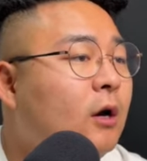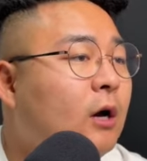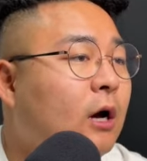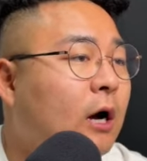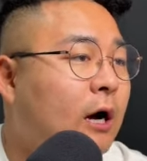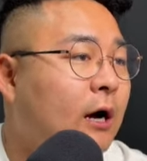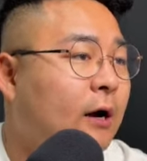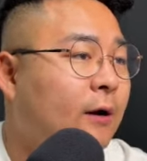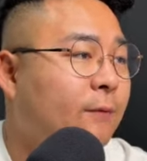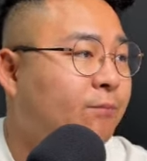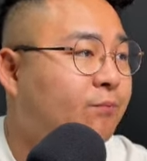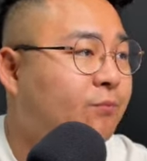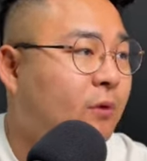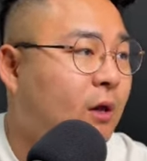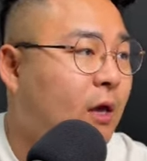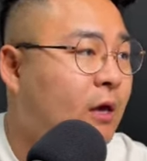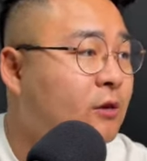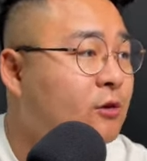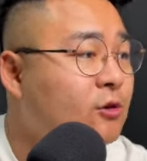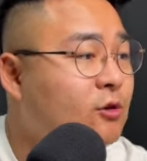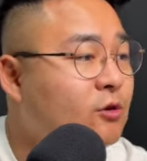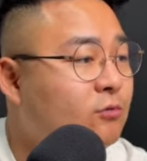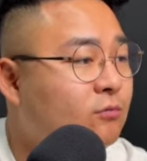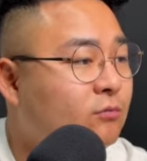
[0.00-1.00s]
Um,
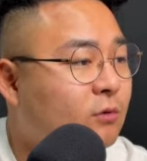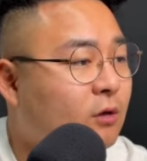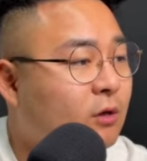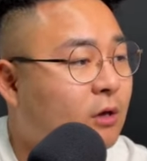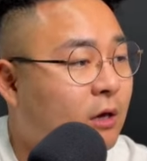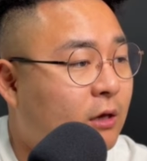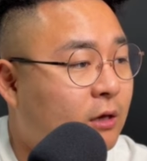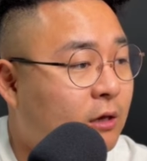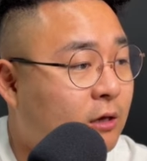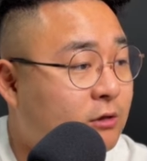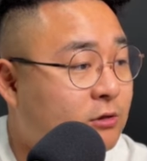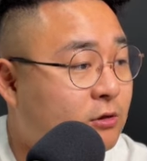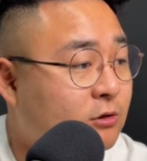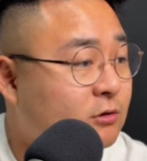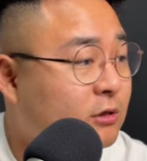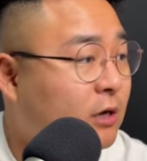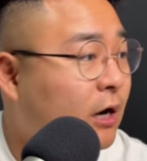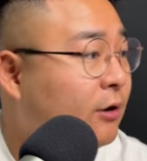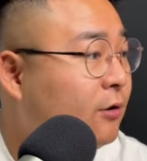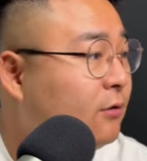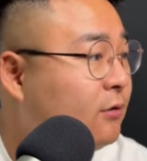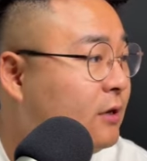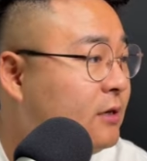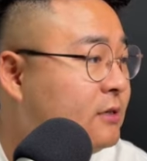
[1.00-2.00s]
and you, he's,
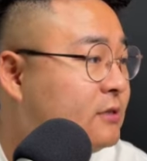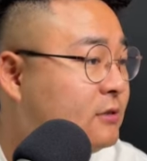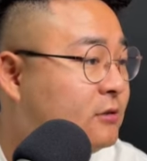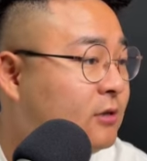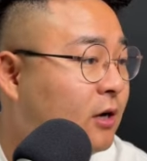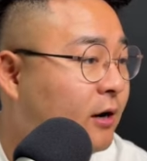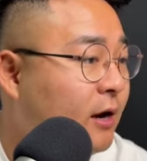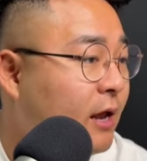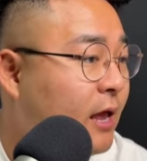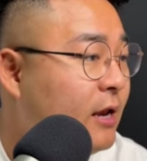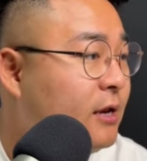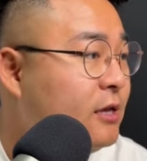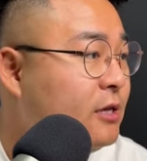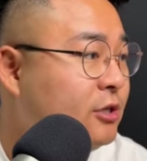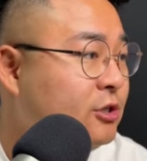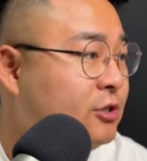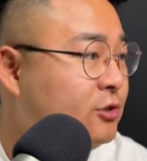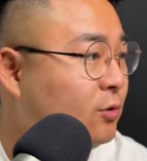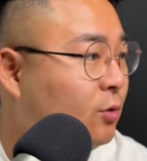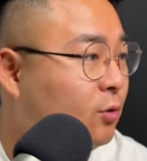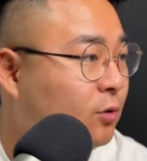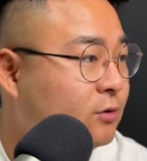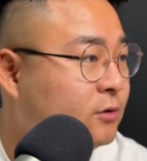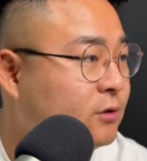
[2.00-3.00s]
I don't think he's done any
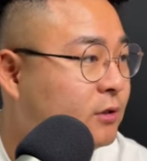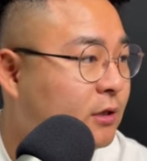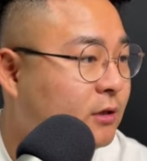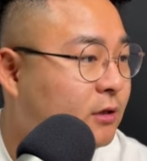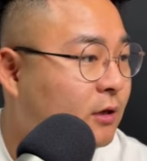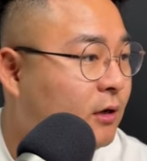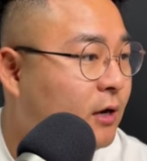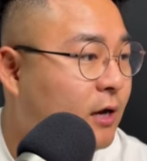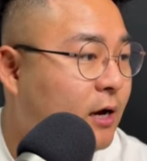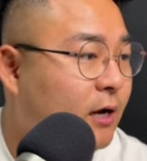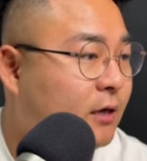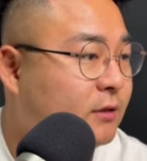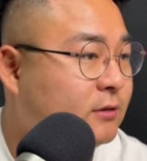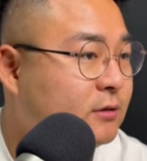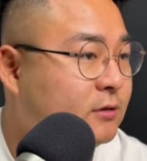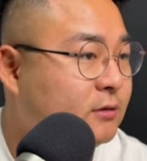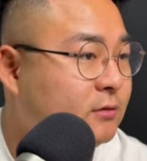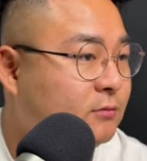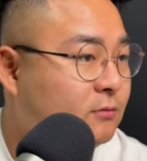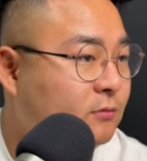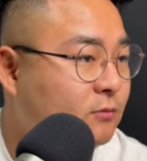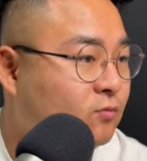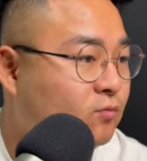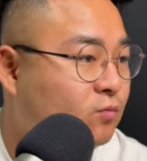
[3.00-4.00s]
shorts in the
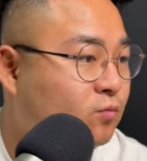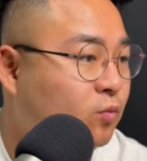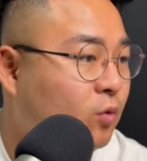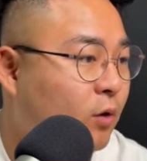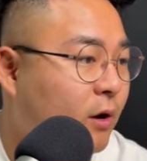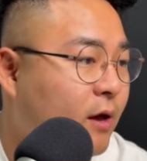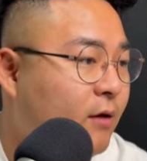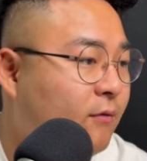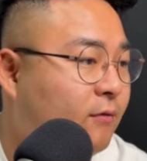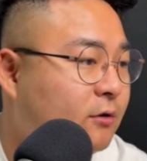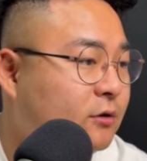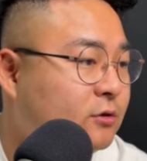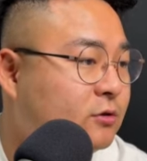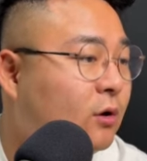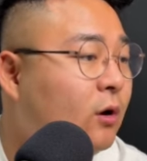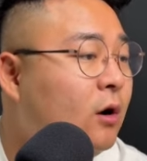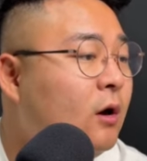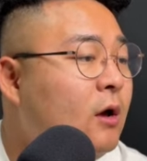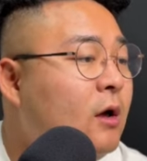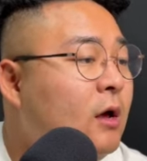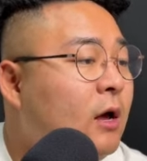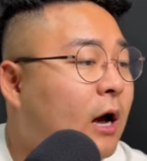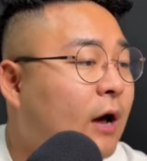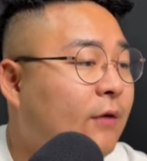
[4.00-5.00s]
last whatever. So
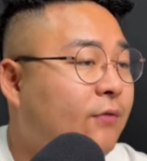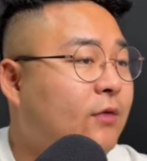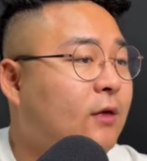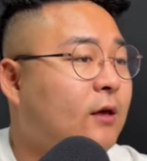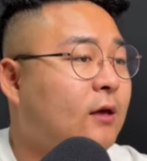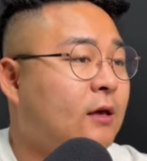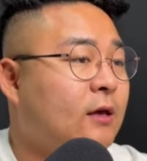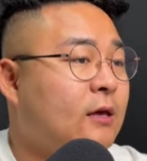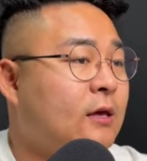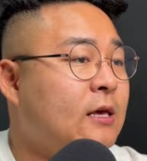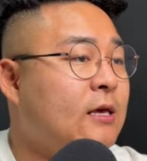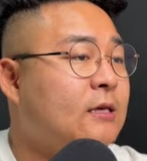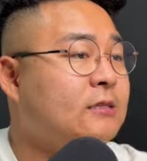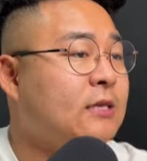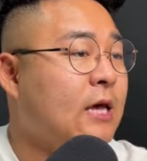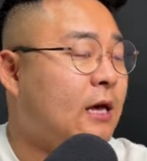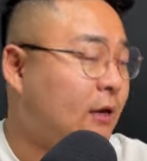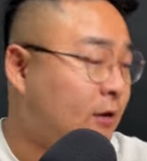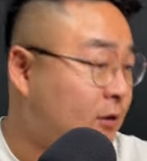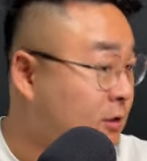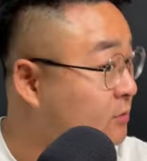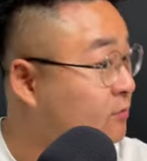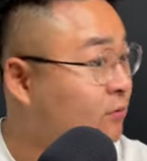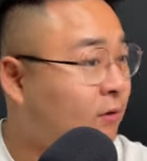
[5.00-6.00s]
I think he's,
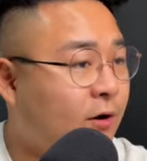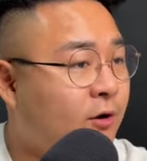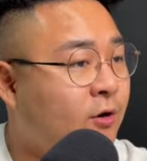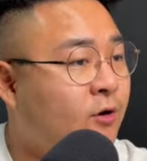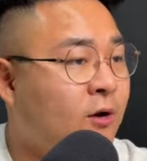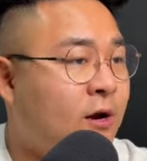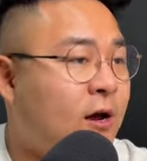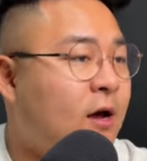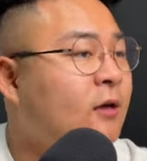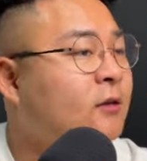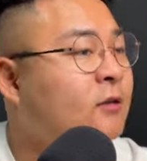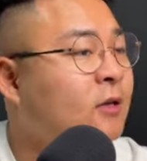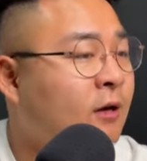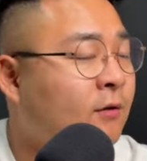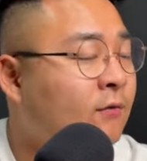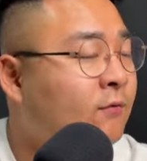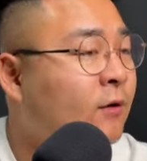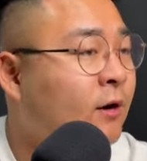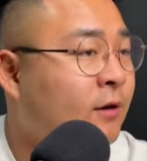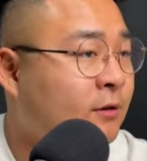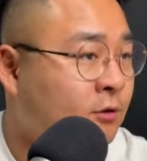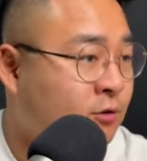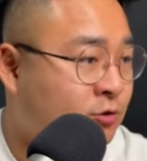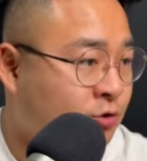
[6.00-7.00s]
he's very good at
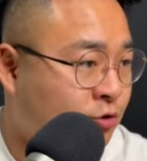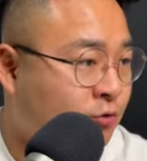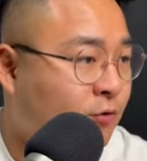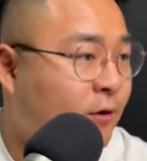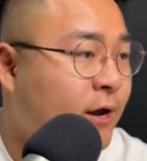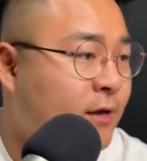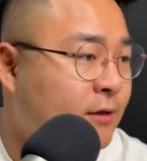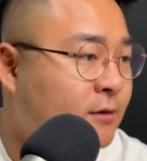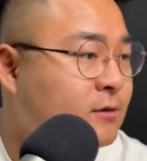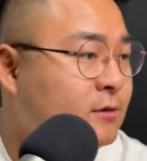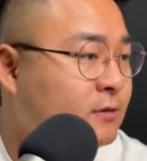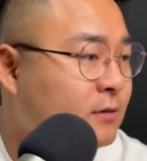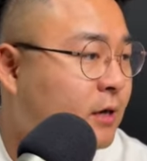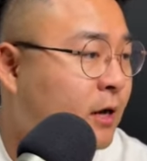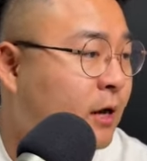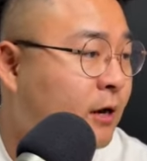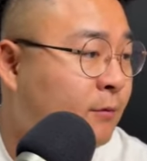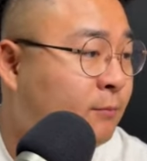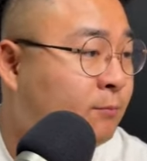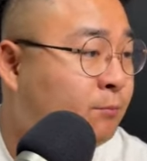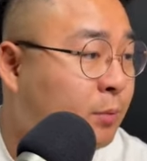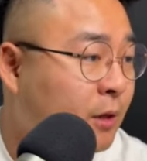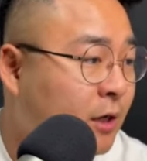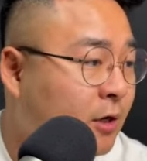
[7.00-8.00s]
identifying the trends,
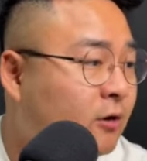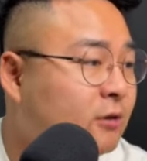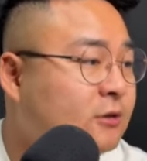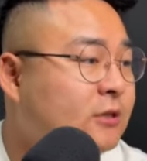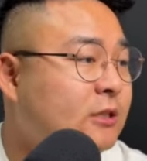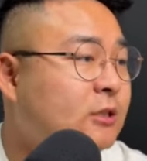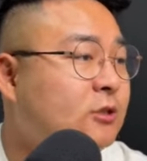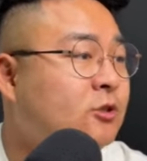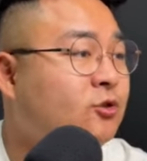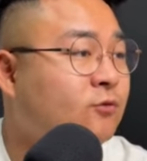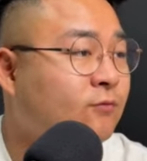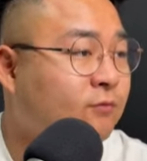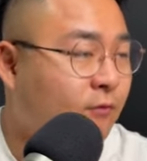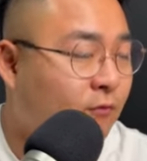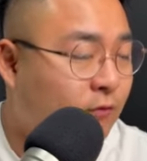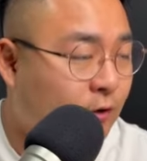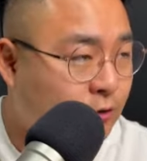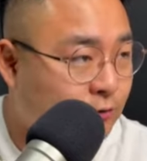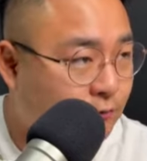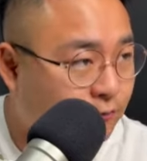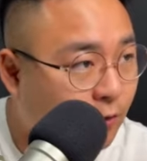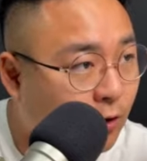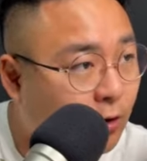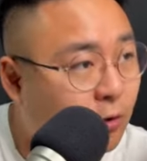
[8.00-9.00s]
and because he's
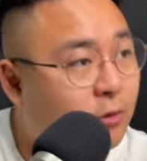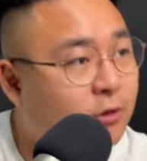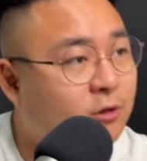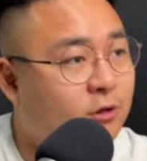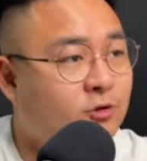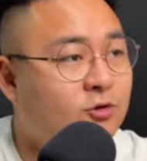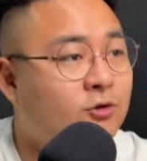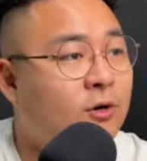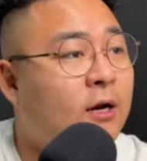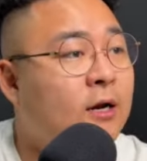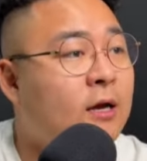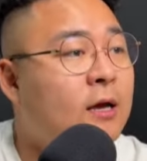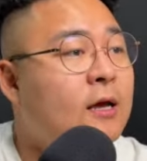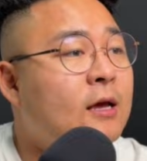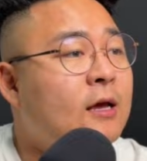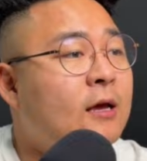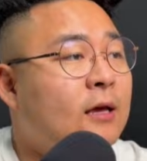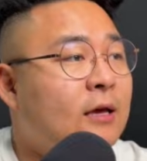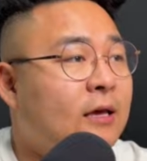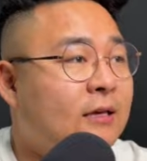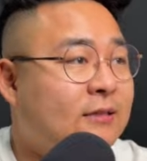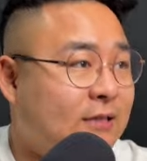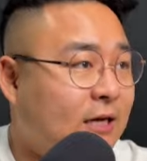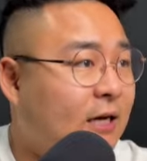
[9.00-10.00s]
following the trend,
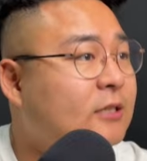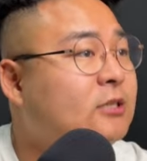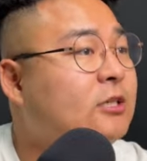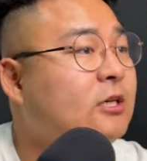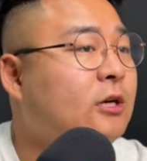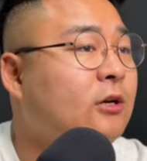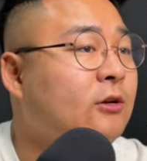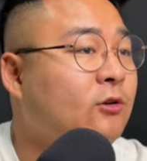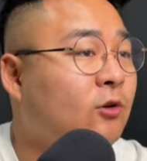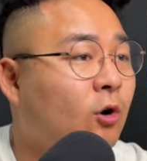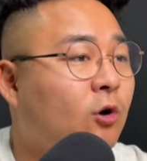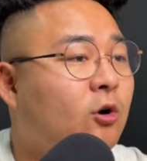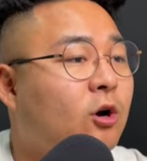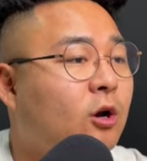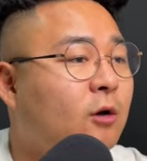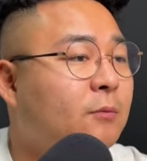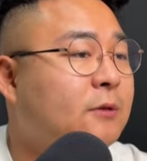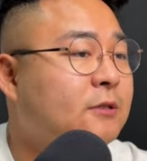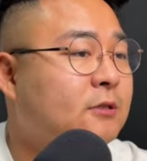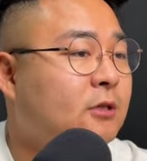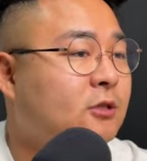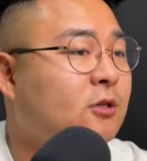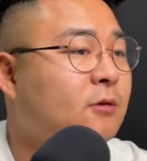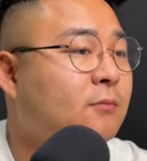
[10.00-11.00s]
it's actually not going to
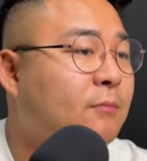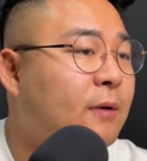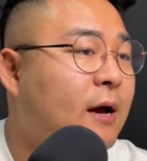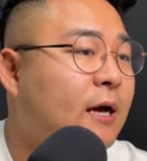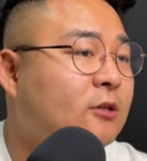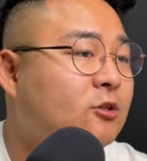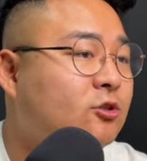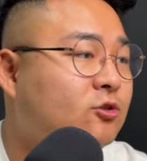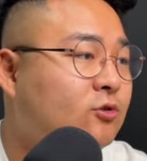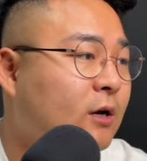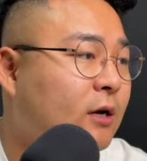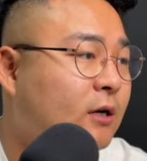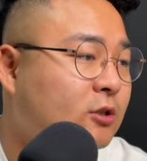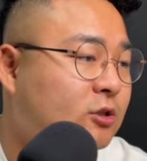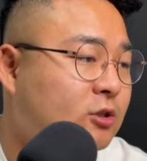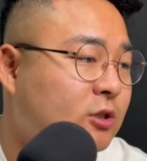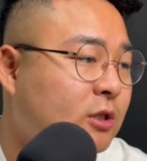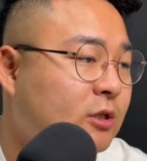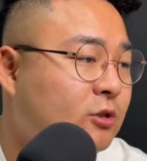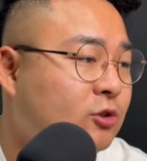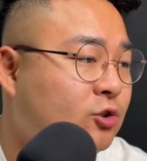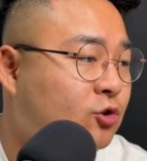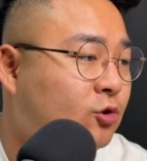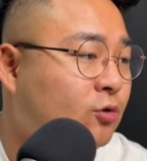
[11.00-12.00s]
be such a bad
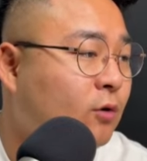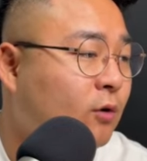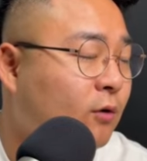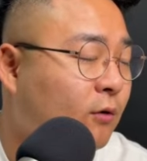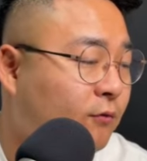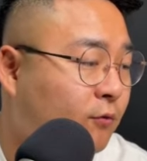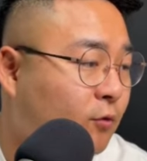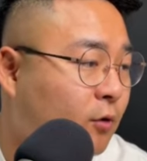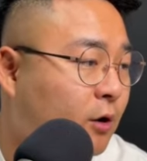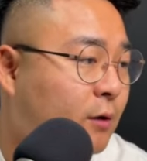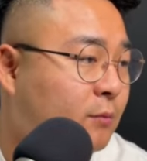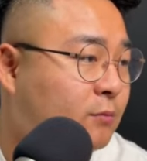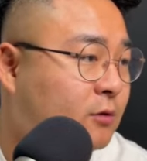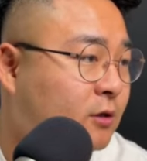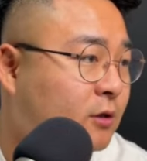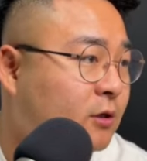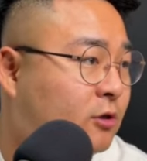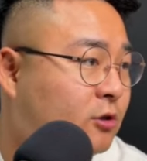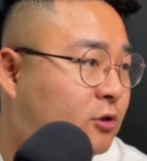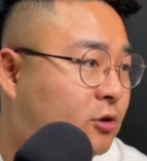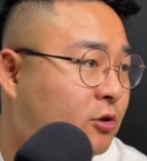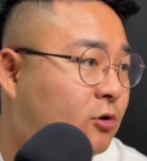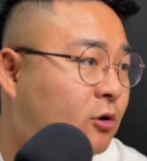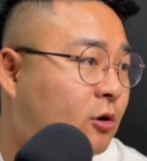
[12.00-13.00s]
strategy to, uh, for him to
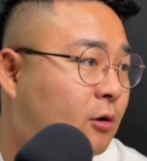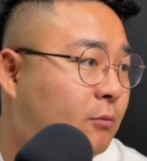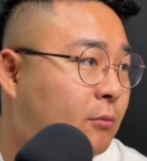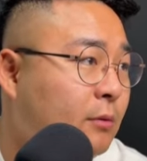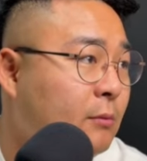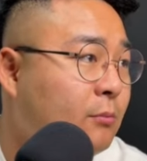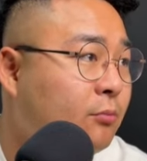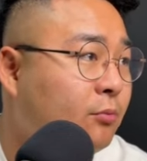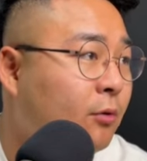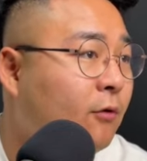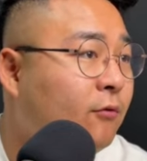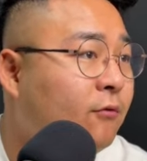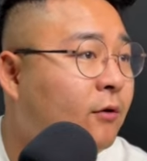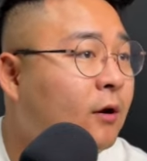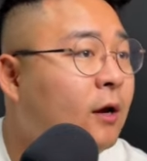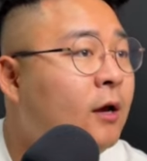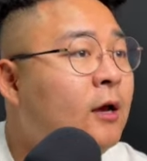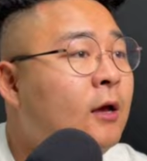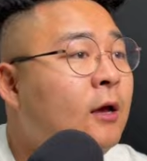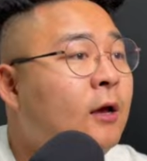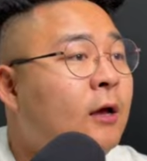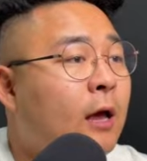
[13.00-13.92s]
continually be profit.